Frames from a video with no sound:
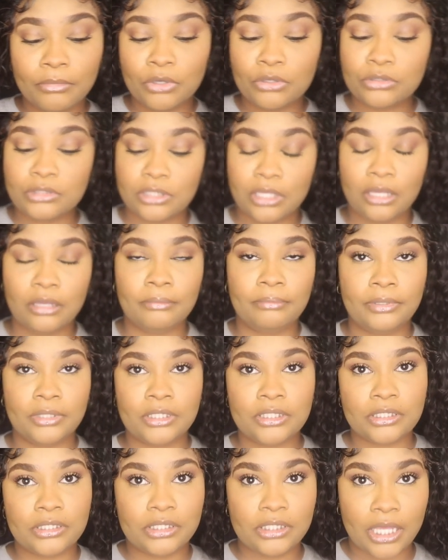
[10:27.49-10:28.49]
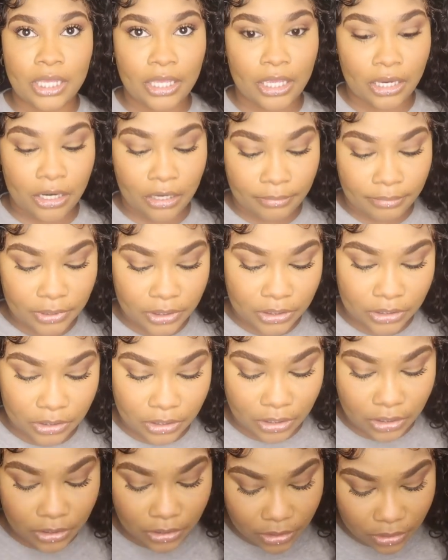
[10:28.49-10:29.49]
most companies, they hair be
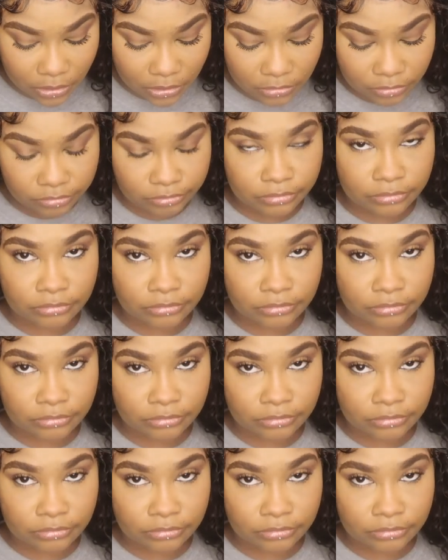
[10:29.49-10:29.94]
stinking.